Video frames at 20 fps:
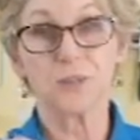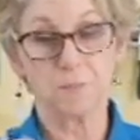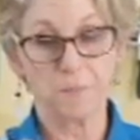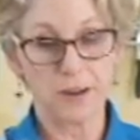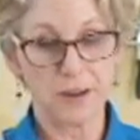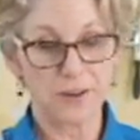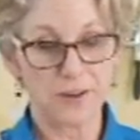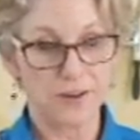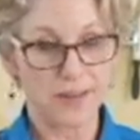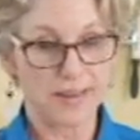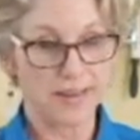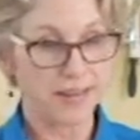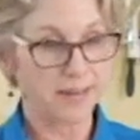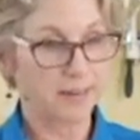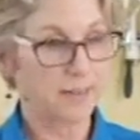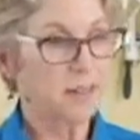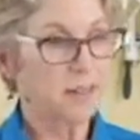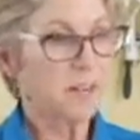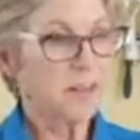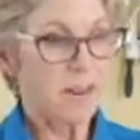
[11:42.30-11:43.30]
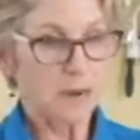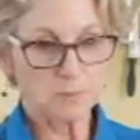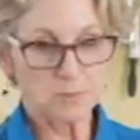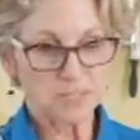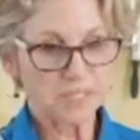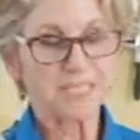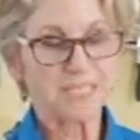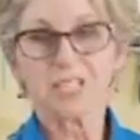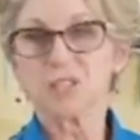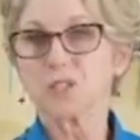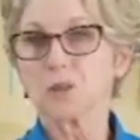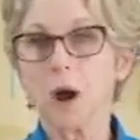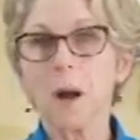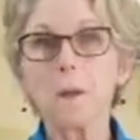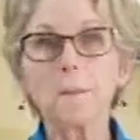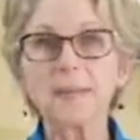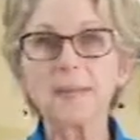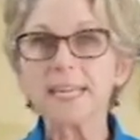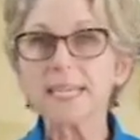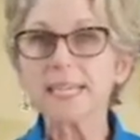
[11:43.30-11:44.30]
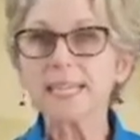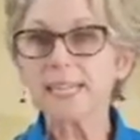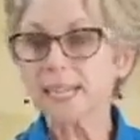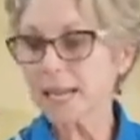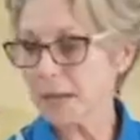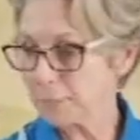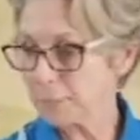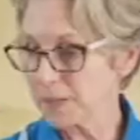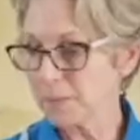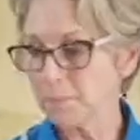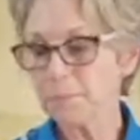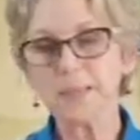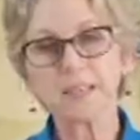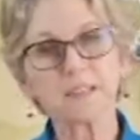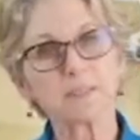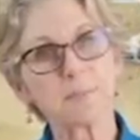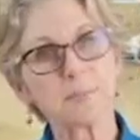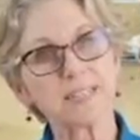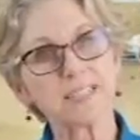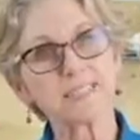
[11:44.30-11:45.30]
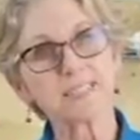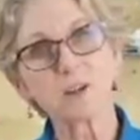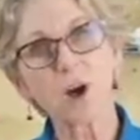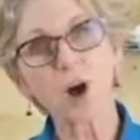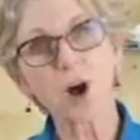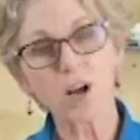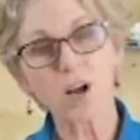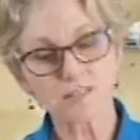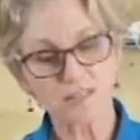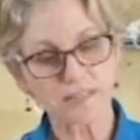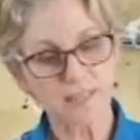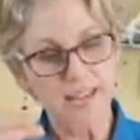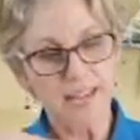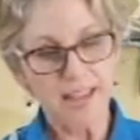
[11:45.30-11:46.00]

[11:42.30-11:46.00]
marinating. I'm just going to drop it in, I'm going to mix my sauce,